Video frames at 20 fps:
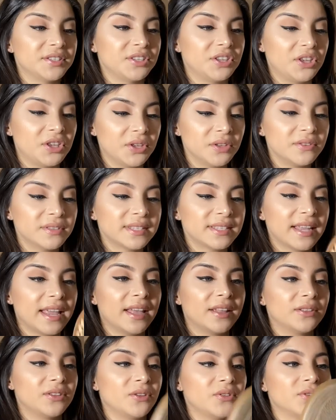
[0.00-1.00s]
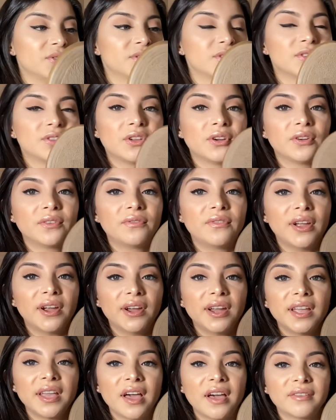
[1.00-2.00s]
cute sandals. They're very
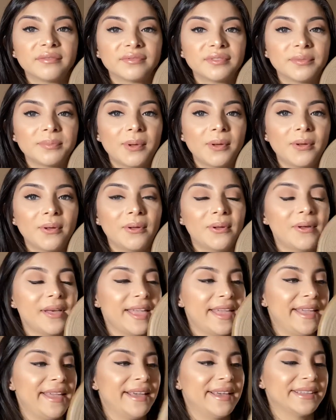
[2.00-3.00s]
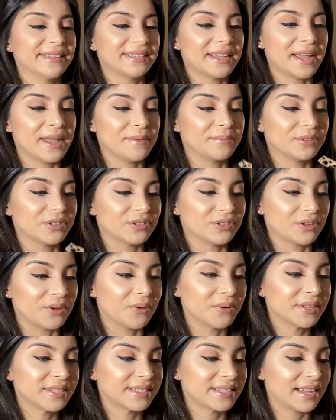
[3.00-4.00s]
comfortable and I'm so
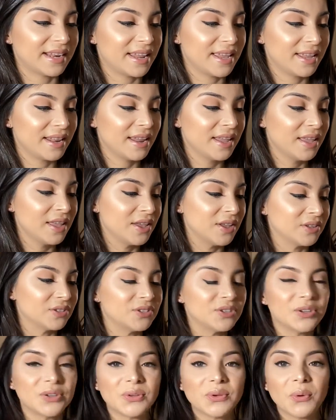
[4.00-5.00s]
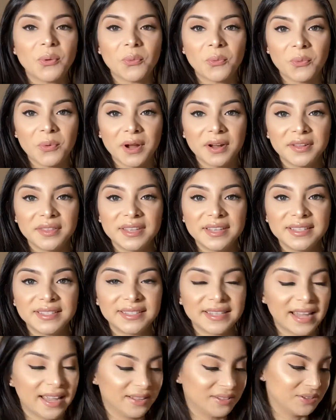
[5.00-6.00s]
excited to wear these
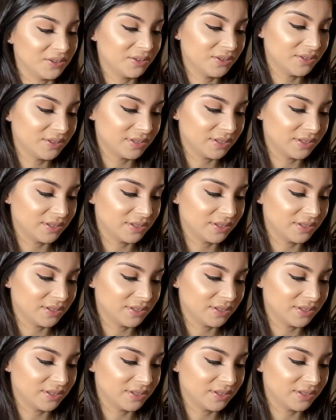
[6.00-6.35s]
sandals.